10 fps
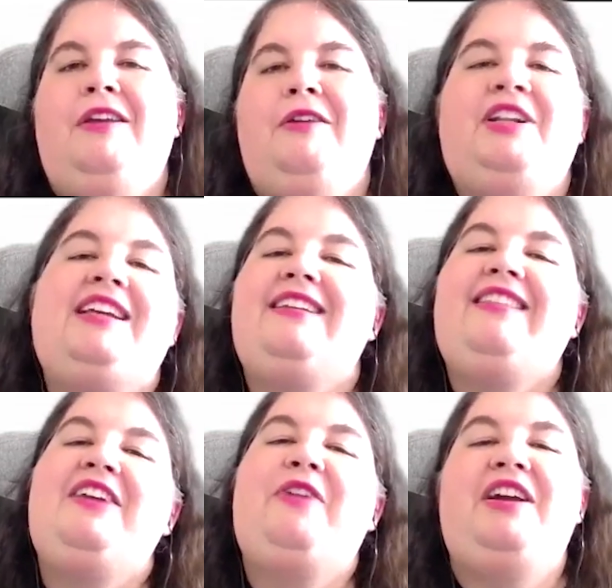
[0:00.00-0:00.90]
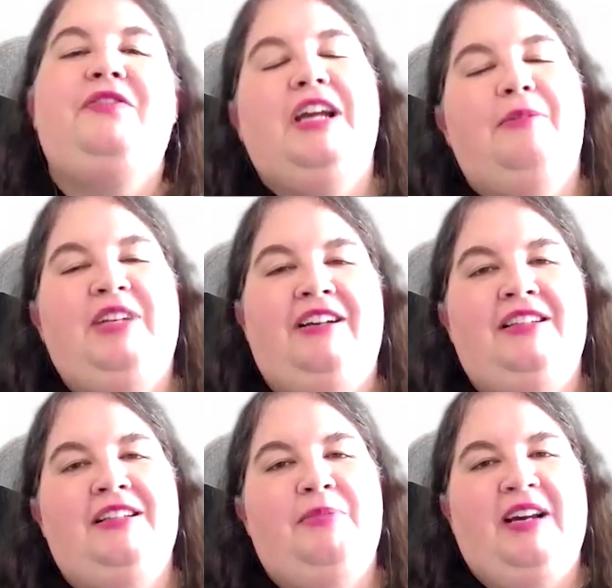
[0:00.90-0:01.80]
I'd like to thank Ryan for coming on
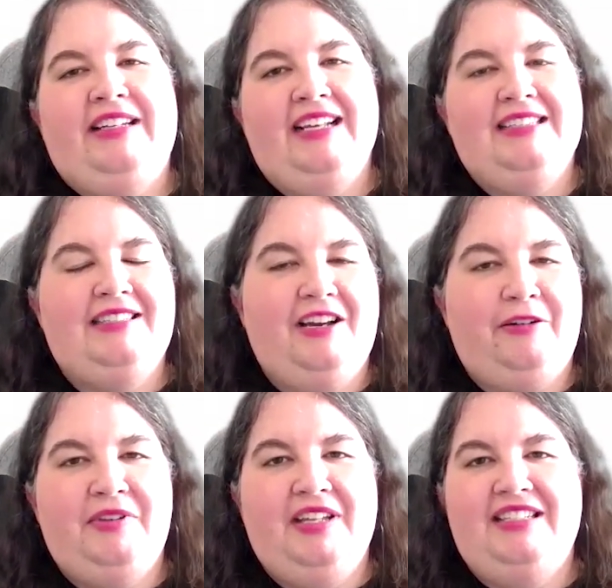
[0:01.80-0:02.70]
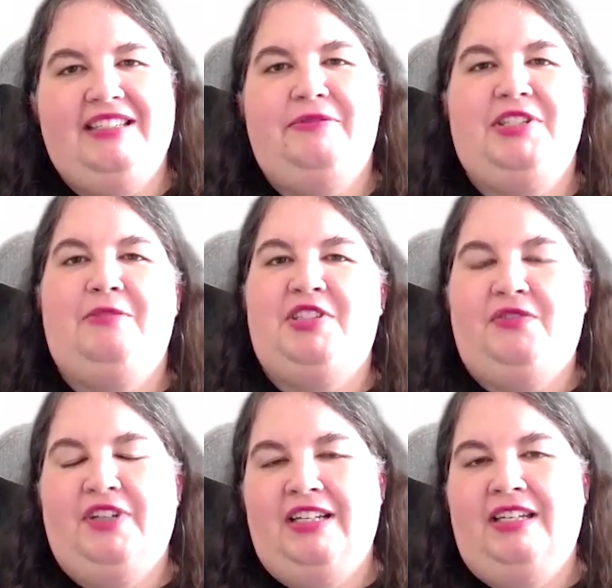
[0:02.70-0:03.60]
the podcast and talking with us. It was so much
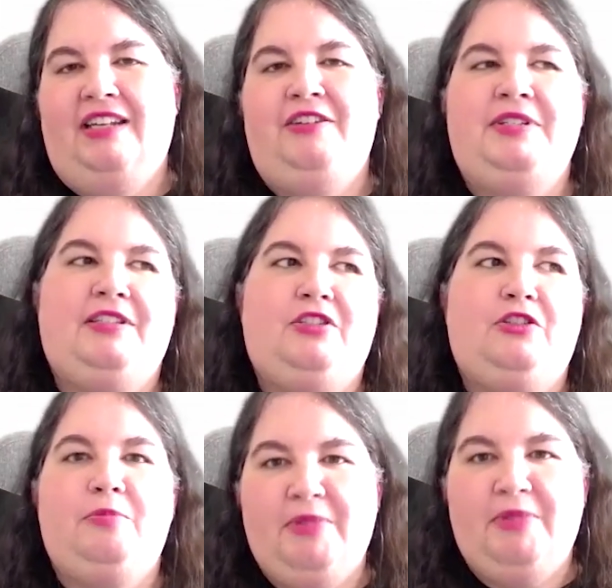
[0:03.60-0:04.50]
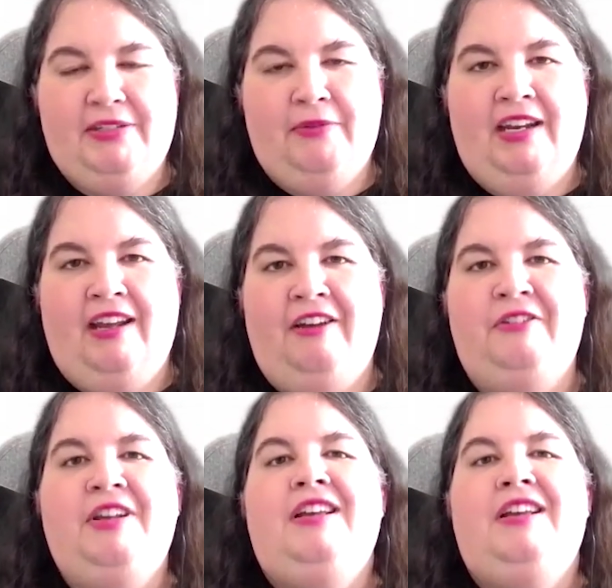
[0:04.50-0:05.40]
fun. I know he's super busy right now,
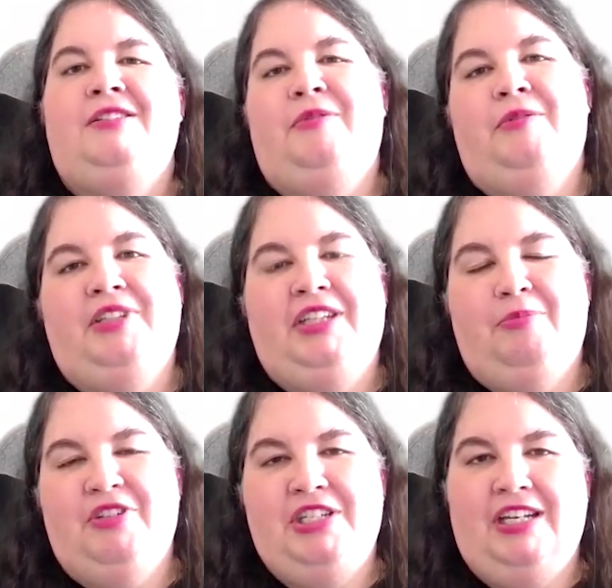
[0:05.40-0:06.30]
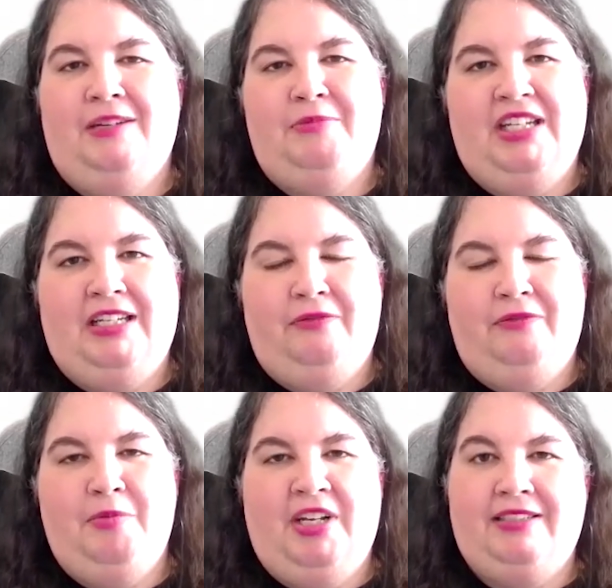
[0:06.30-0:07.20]
so we really appreciate him taking a
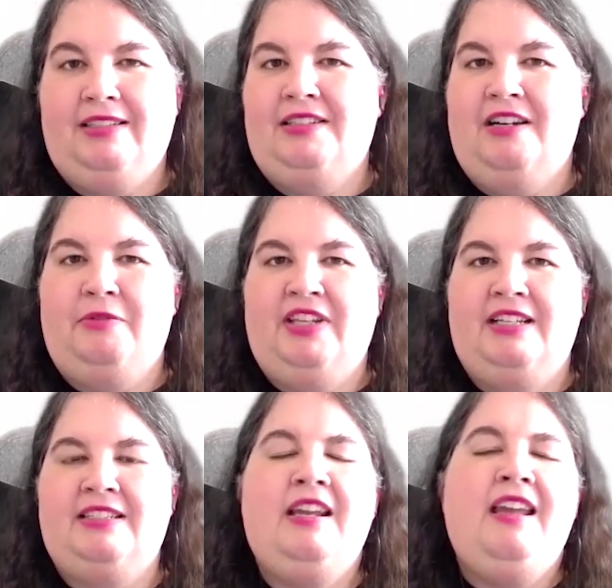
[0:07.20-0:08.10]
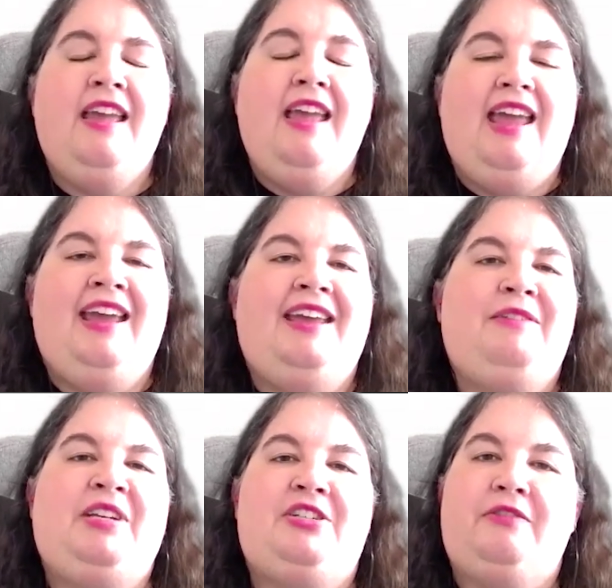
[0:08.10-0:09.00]
few minutes to talk with us. And
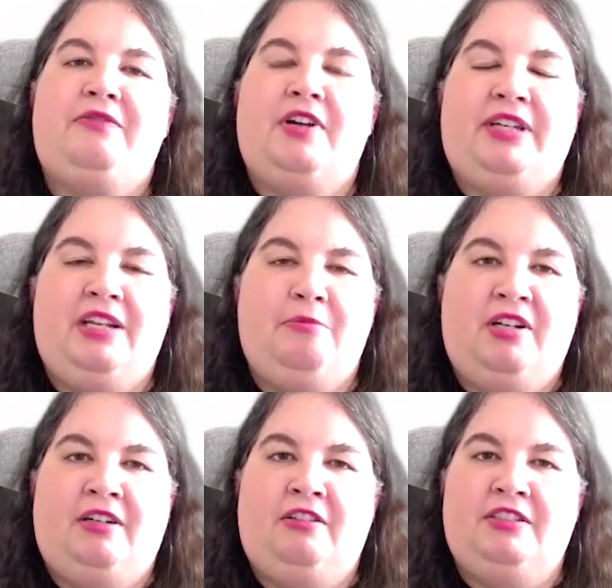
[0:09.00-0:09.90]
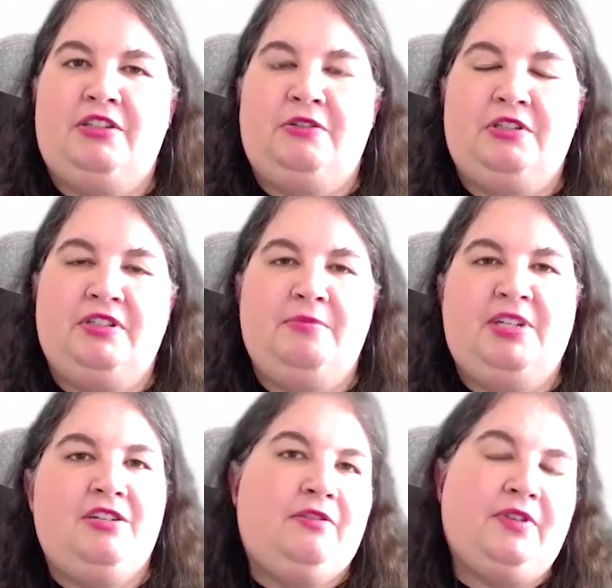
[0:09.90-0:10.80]
make sure you're following him on all his socials. Make
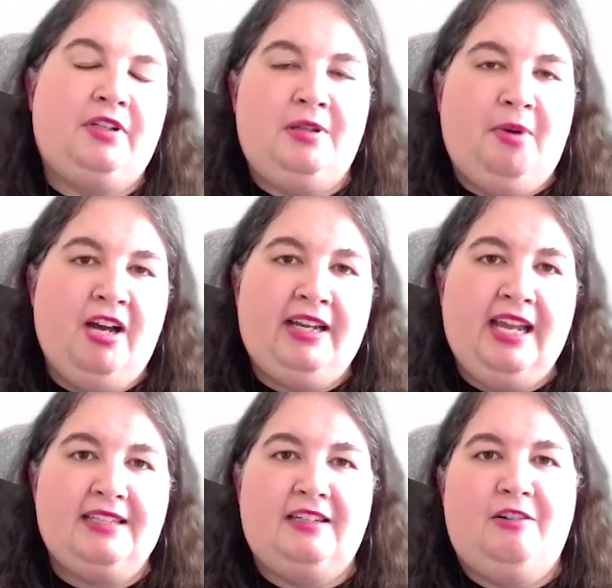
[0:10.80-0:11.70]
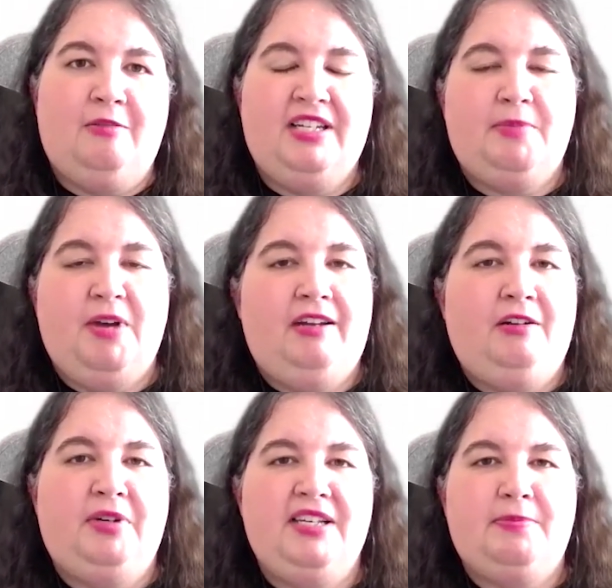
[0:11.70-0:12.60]
sure you're following the podcast at Hallmarkies Pod and
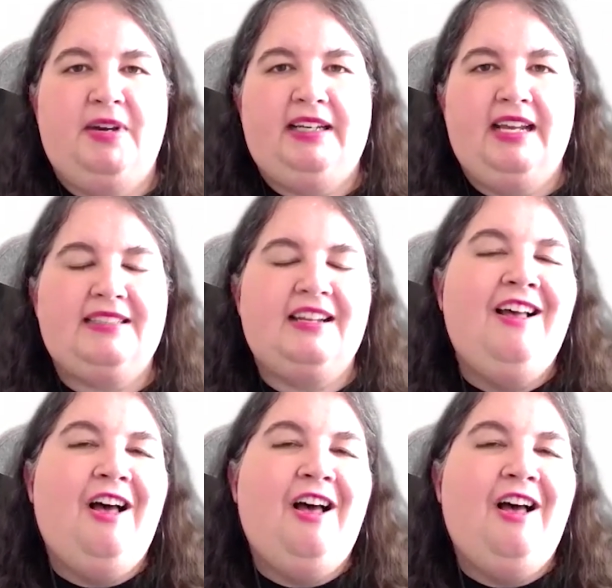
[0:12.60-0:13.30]
Hallmarkies Podcast,